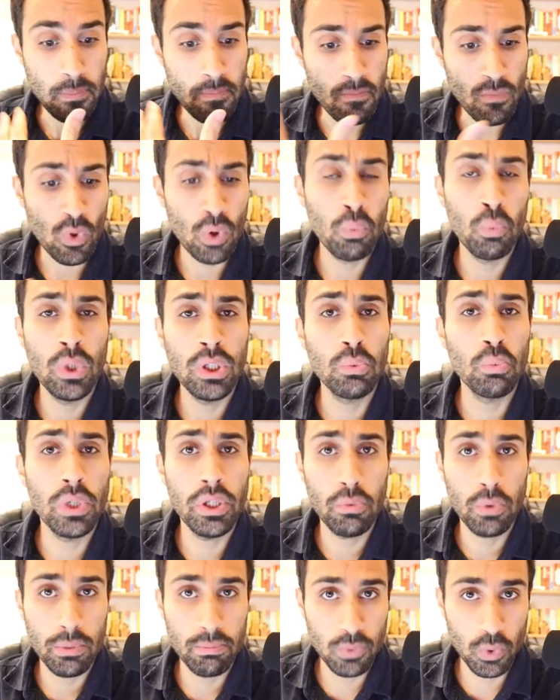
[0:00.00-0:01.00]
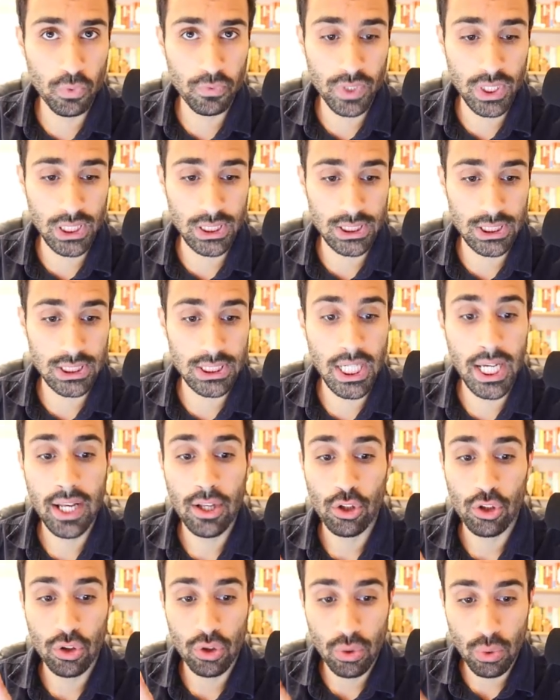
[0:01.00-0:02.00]
when we remove these.
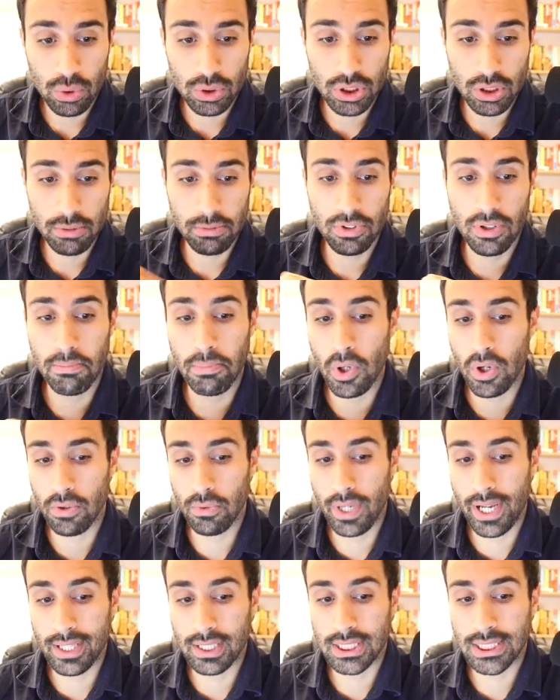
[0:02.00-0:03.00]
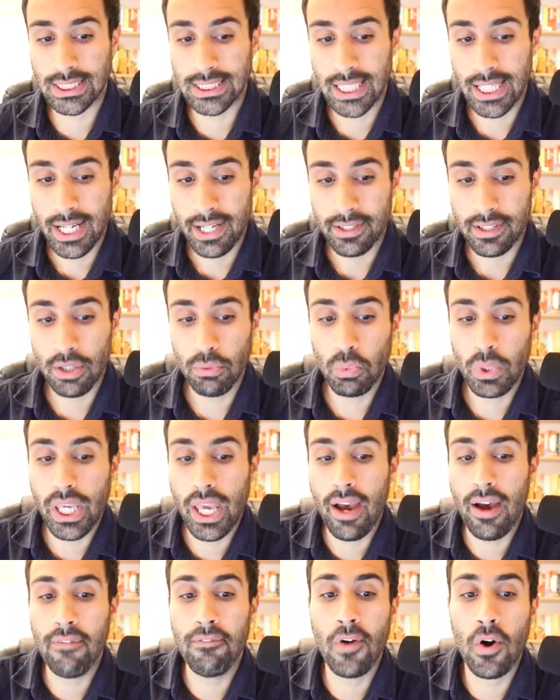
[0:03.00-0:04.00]
Those are the bar racks. Then we
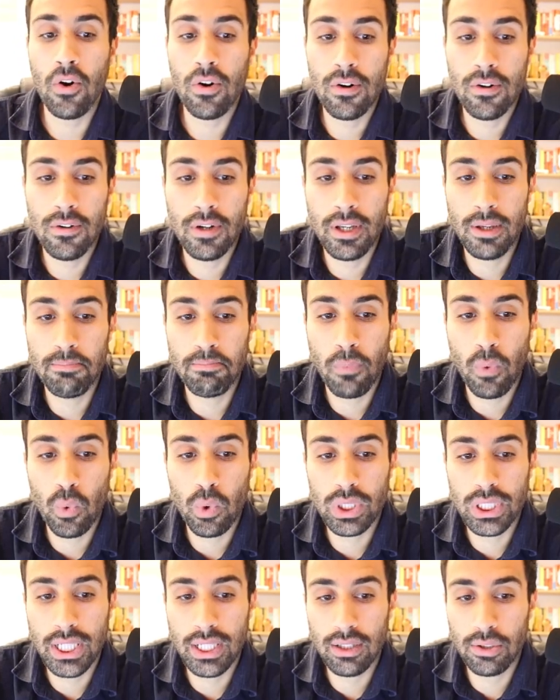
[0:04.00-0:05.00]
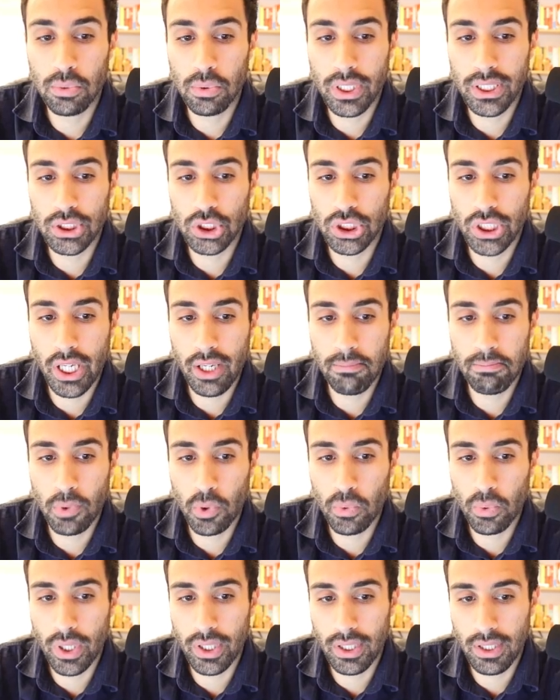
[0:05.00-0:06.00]
have our important grit chamber
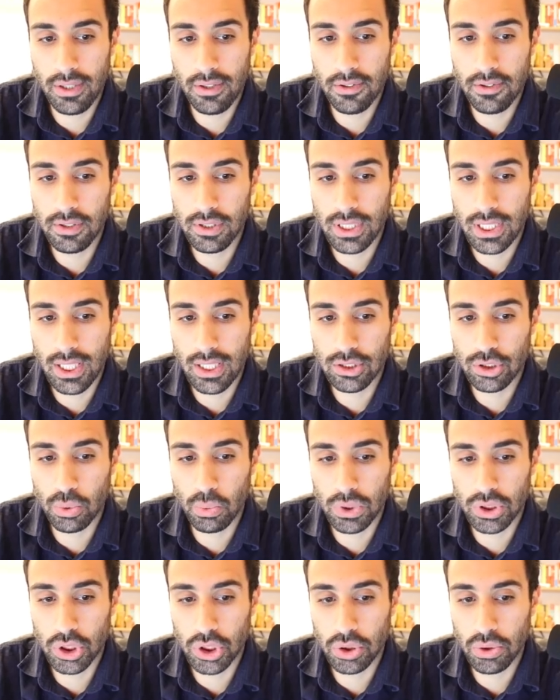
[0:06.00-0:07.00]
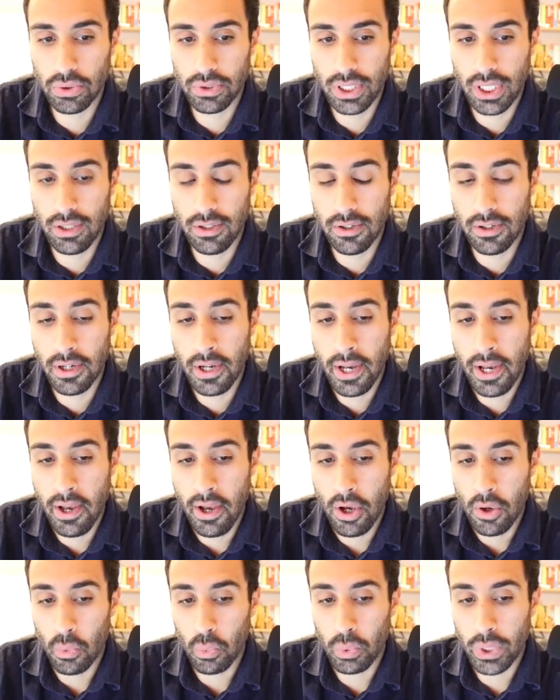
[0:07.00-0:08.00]
right here. That's what's shown here.
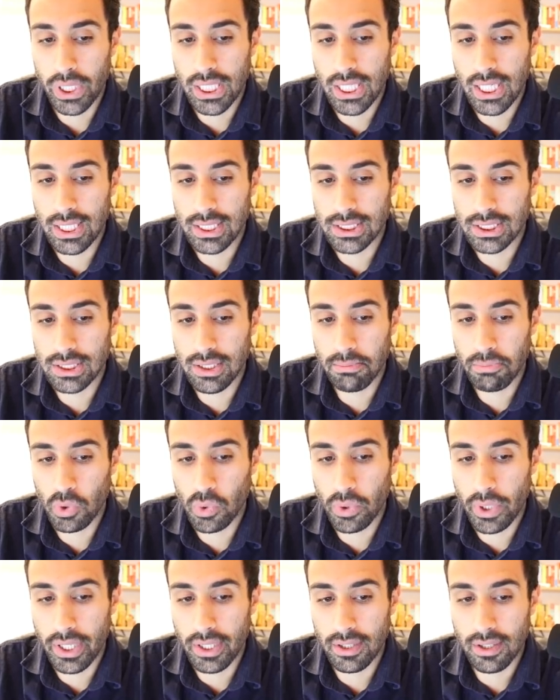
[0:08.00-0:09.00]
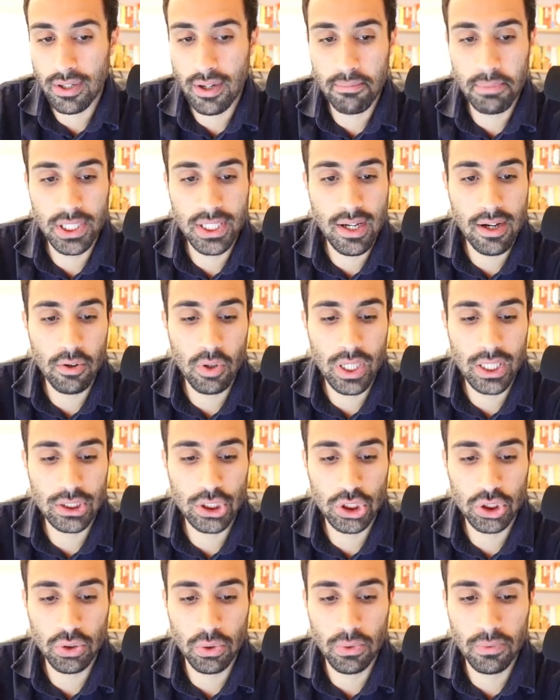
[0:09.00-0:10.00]
We get some grit coming out as
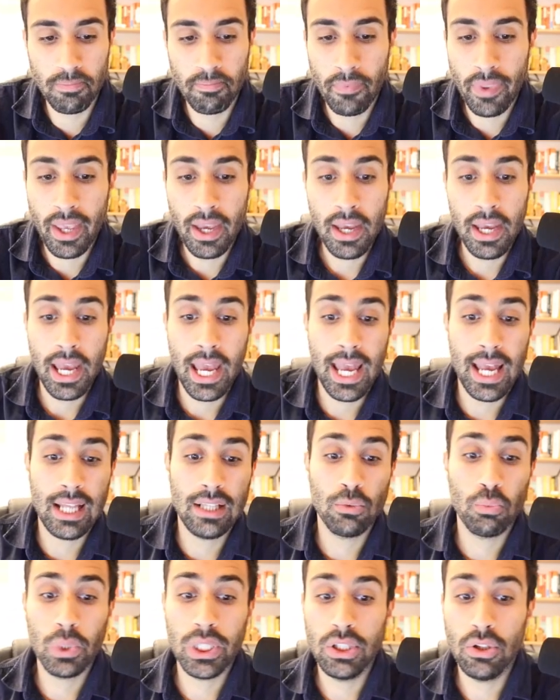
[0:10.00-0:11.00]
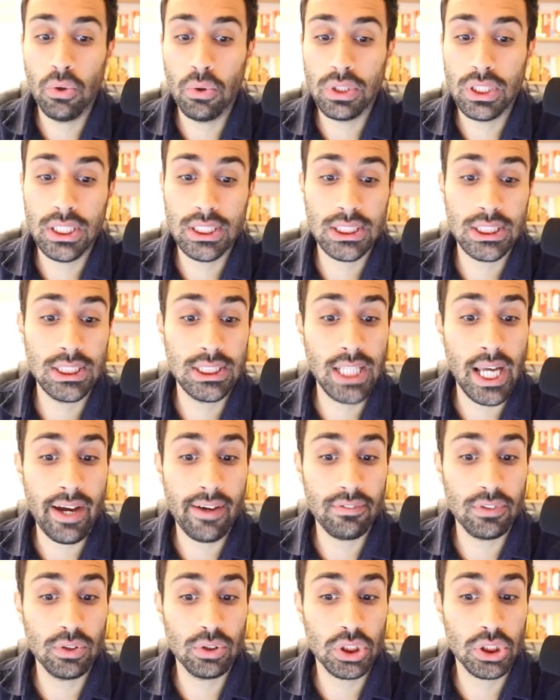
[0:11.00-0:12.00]
shown. And we know this is
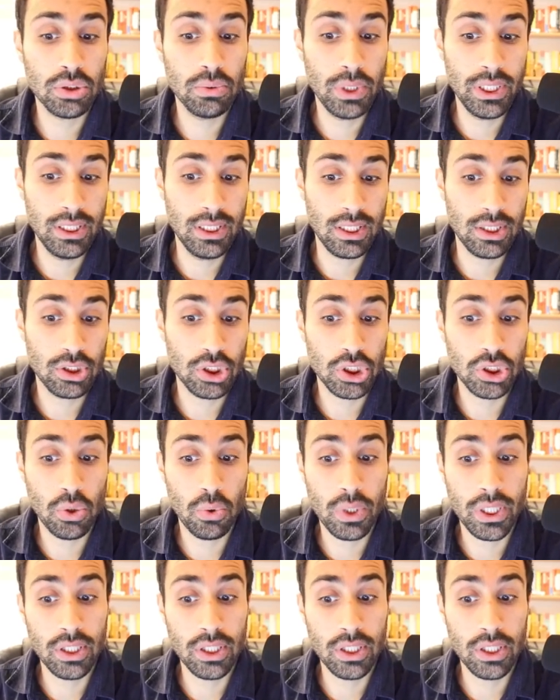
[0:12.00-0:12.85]
after screening. So